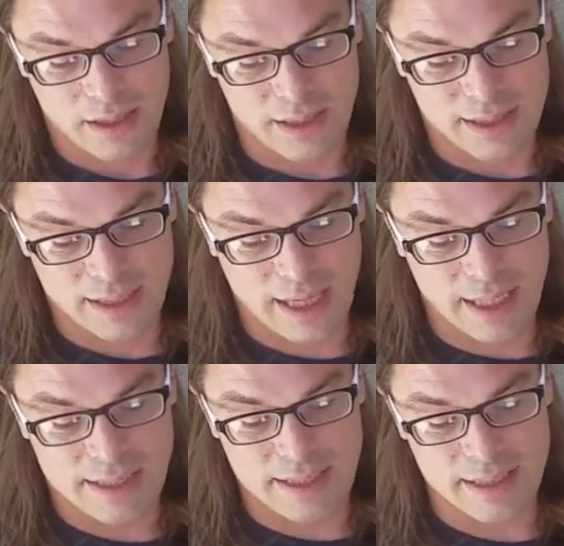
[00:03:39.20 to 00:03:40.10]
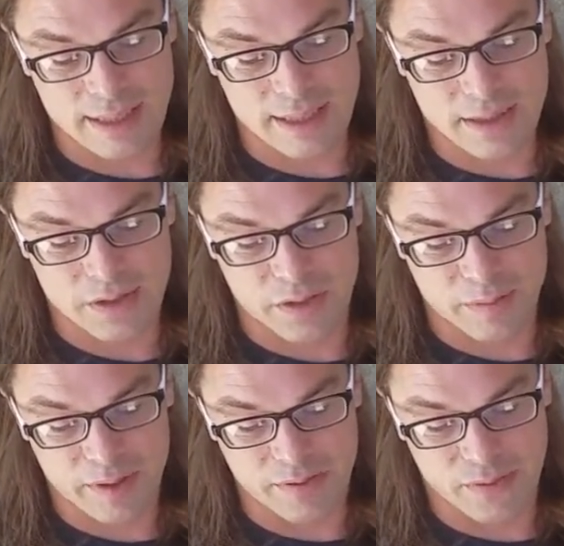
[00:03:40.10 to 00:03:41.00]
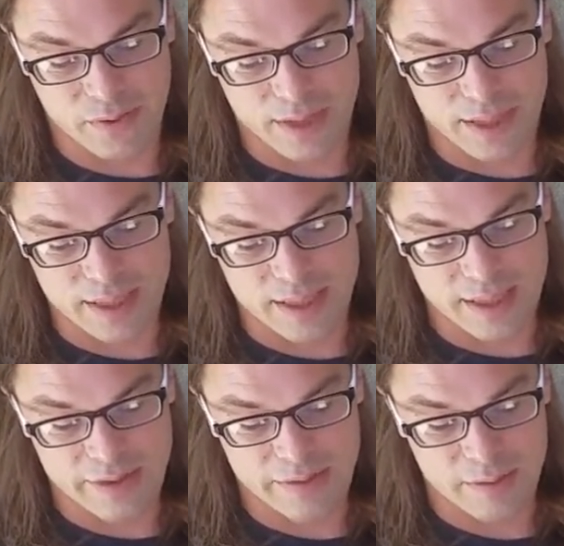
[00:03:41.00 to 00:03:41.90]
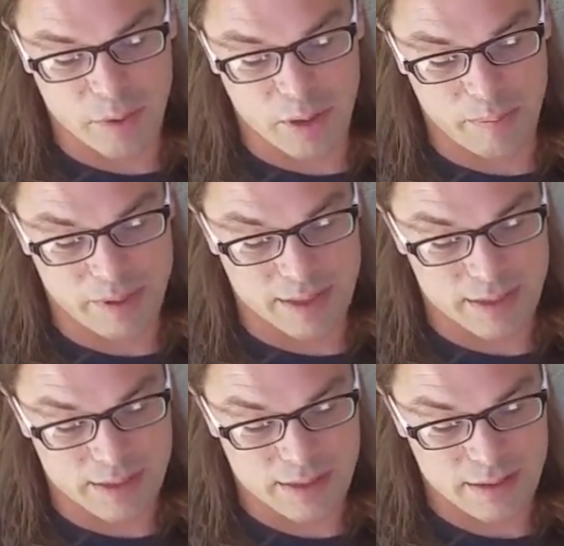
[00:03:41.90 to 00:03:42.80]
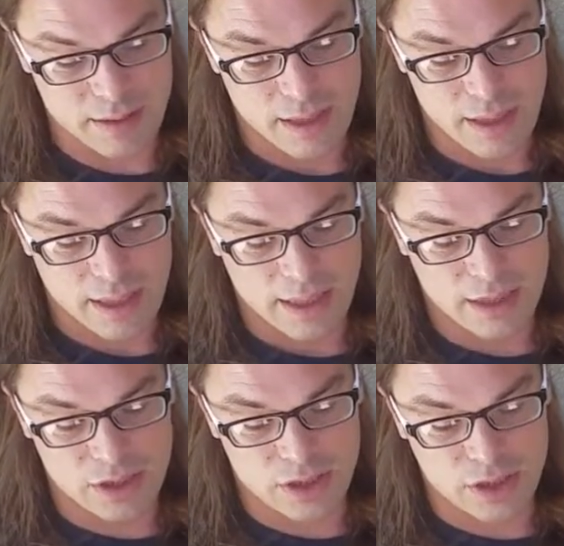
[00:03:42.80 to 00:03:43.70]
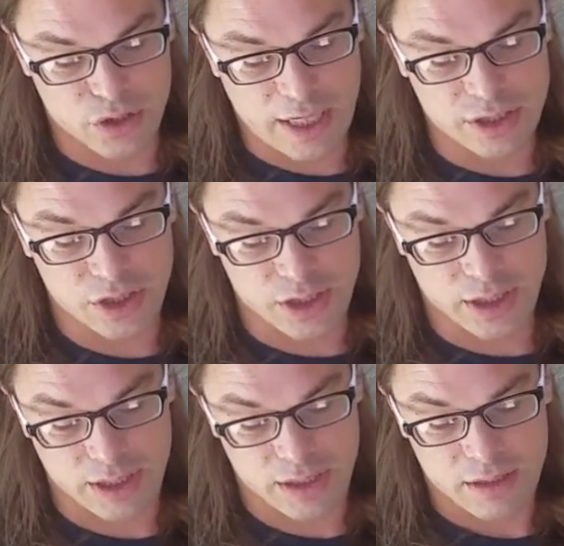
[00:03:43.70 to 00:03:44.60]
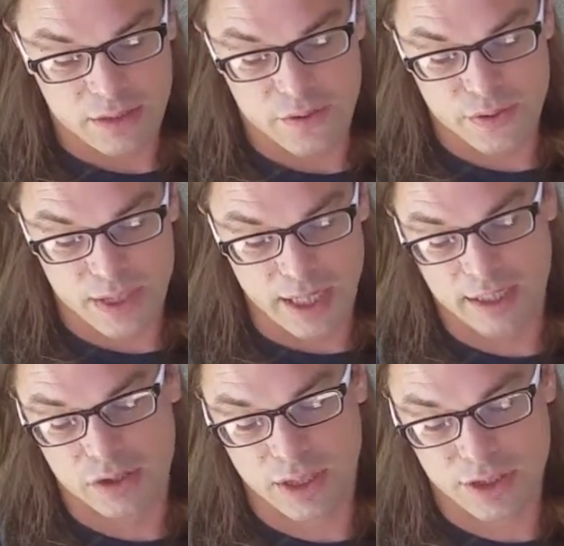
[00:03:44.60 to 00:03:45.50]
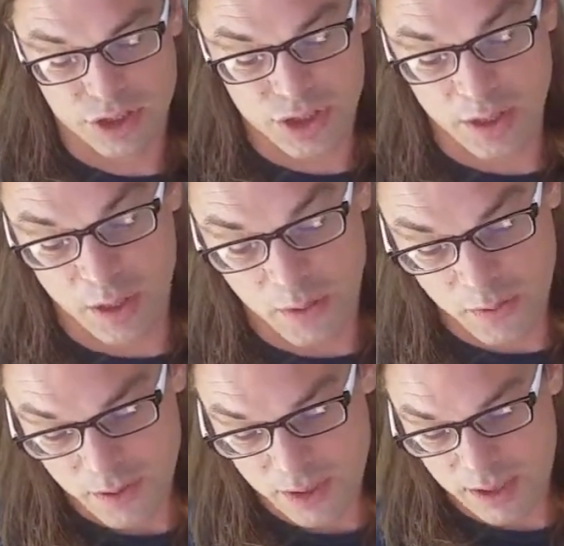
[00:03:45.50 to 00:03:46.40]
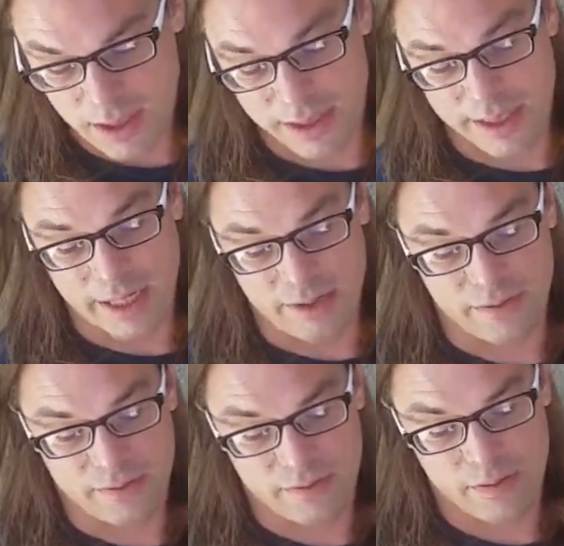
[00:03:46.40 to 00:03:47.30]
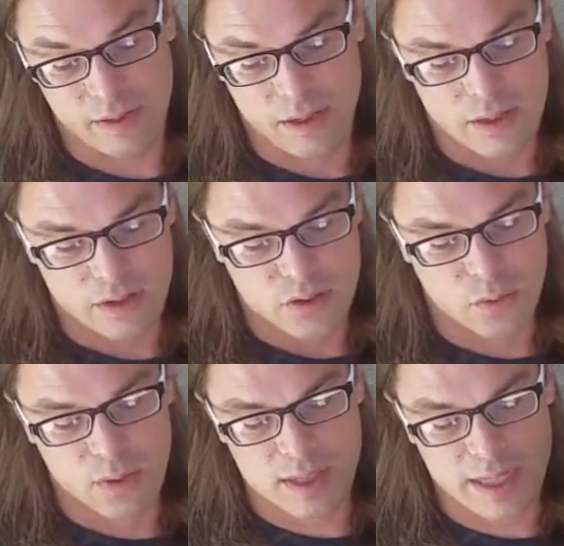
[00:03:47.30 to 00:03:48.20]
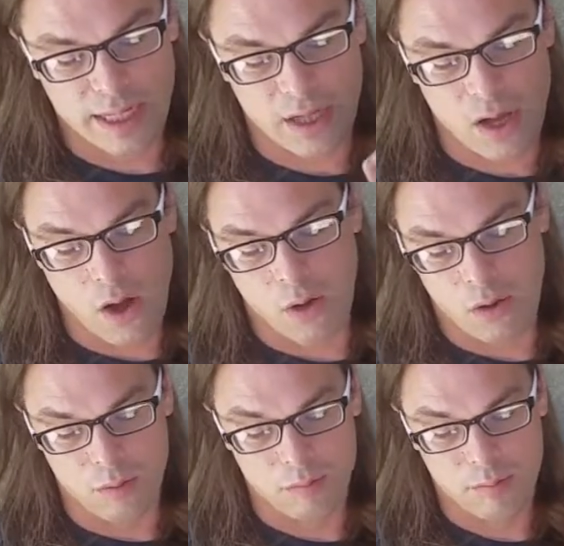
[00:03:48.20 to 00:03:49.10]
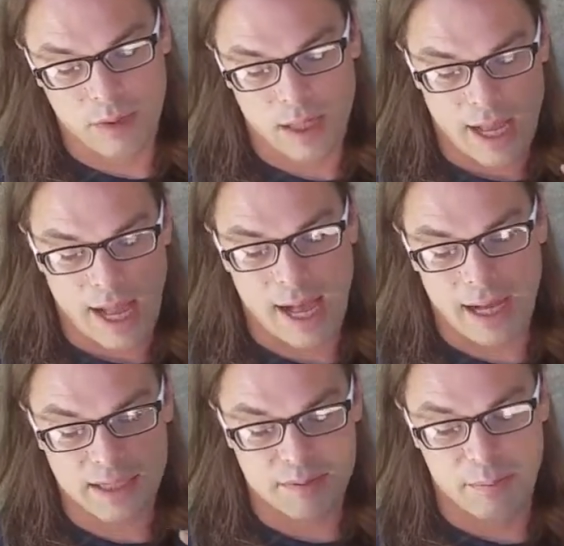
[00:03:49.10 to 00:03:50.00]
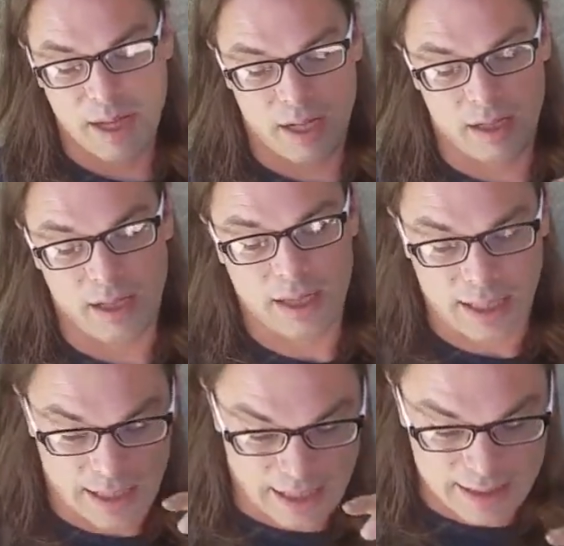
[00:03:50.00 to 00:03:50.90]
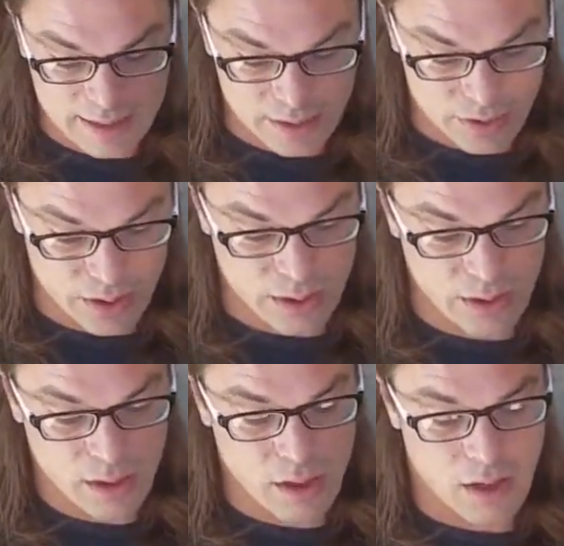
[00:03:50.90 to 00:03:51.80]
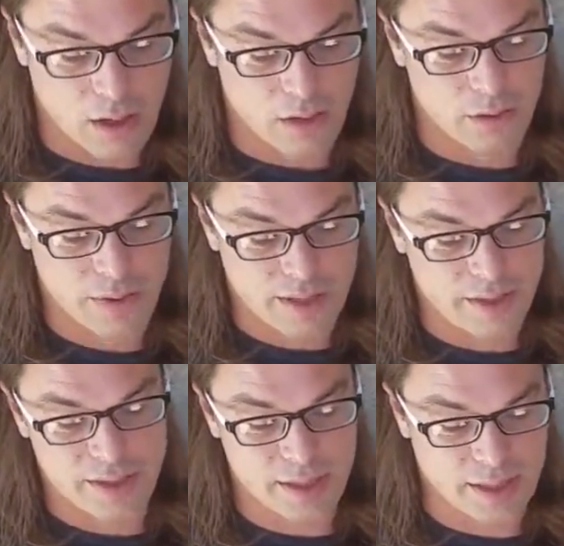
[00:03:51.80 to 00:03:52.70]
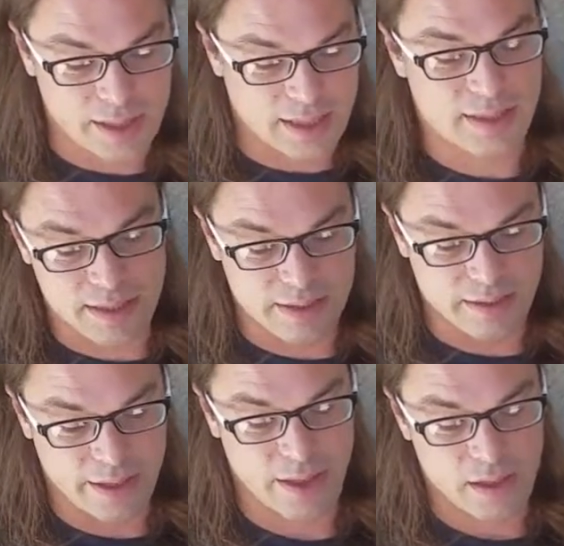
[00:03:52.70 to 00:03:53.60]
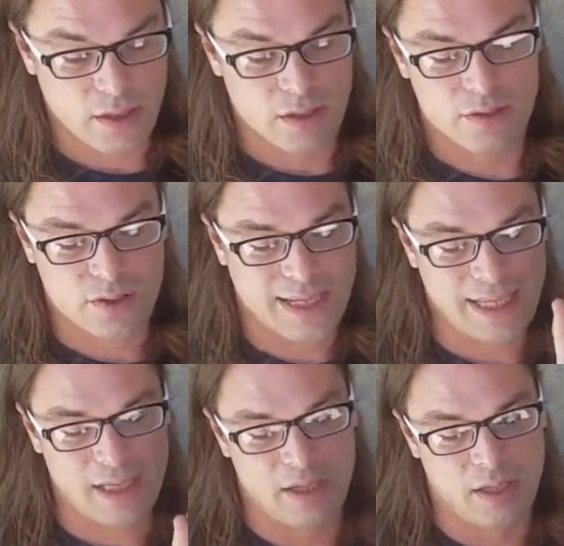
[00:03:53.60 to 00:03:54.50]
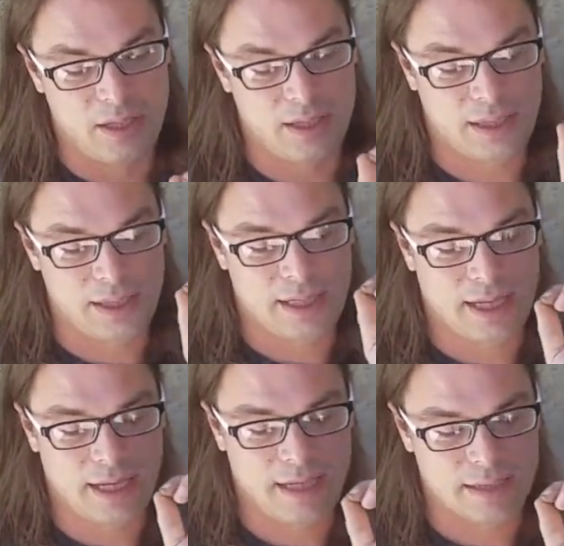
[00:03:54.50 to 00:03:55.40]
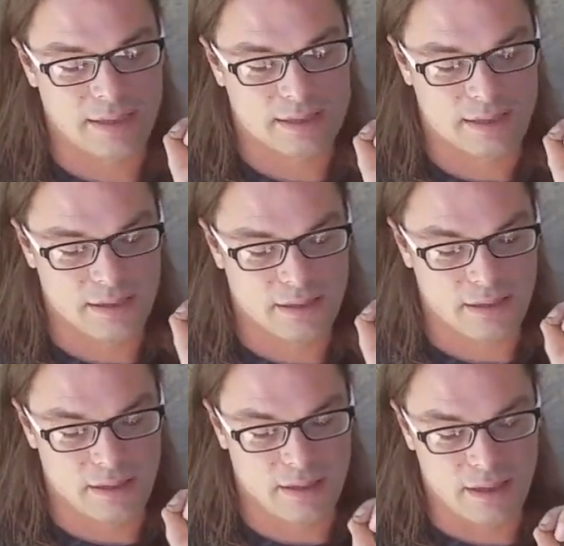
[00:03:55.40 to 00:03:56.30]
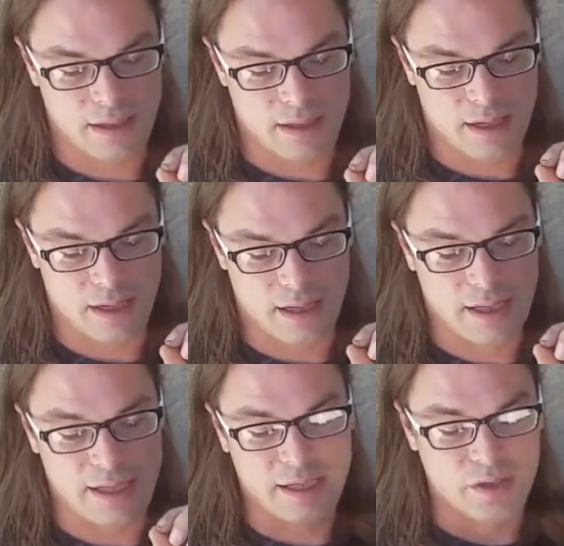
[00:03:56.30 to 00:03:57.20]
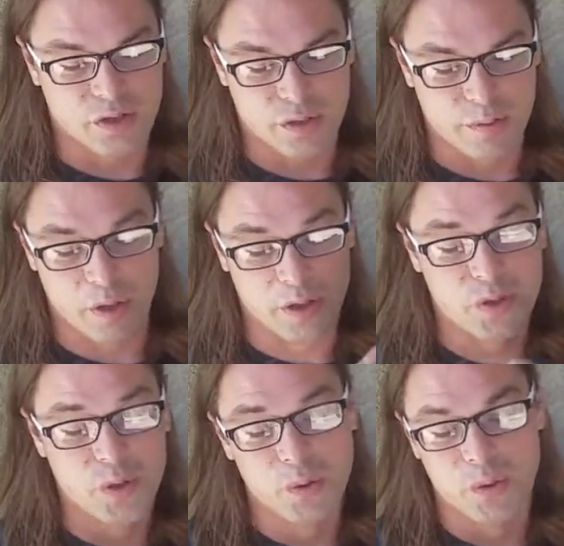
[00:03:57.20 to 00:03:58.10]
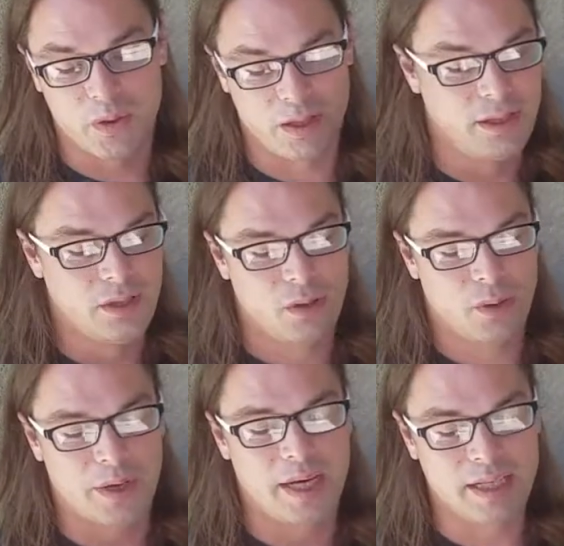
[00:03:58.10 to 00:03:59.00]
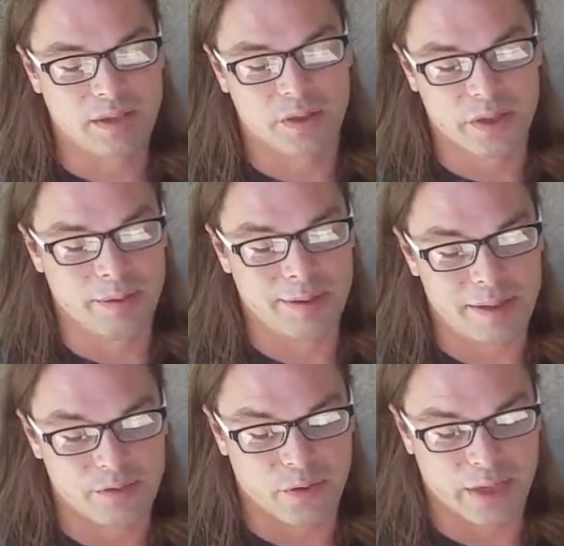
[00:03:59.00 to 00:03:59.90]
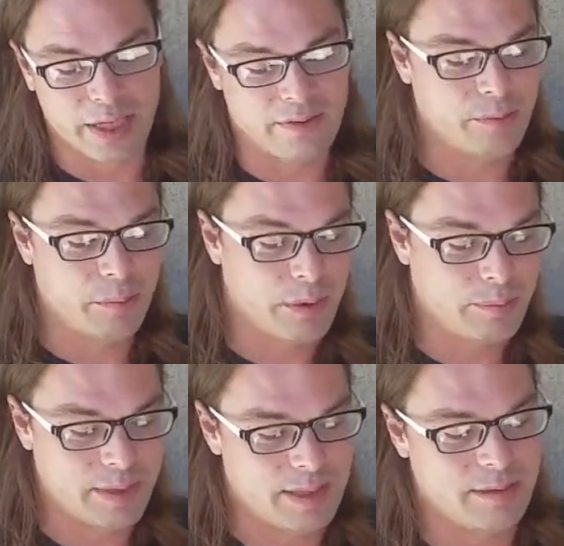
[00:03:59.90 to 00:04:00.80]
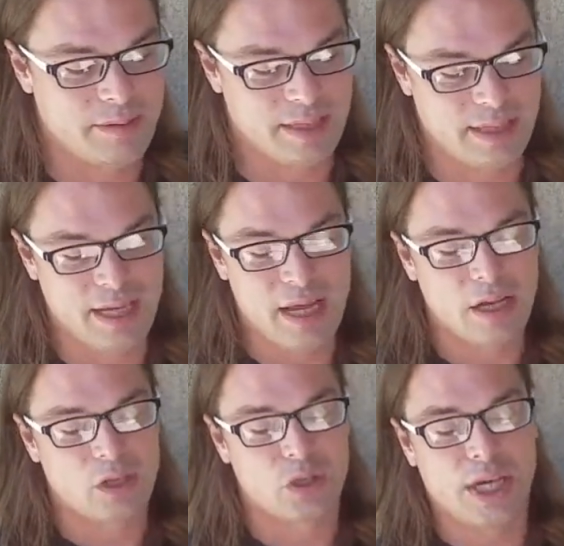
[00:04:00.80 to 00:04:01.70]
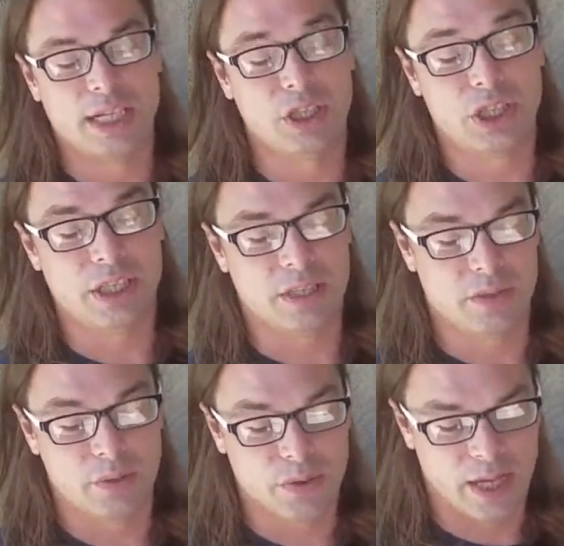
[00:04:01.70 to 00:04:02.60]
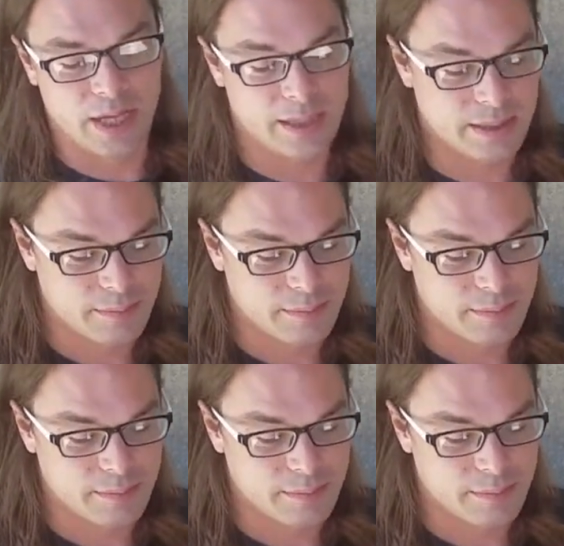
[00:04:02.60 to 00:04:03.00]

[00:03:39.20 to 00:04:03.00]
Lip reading: indicates an instrument for a given purpose, e.g. trenchi, to cut, tranchillo, a knife. So words like comb, axe, bell, etc. are rendered unnecessary. So ill indicates an instrument, a tool, or an instrument for a given purpose. Let me see, tranchi, to cut,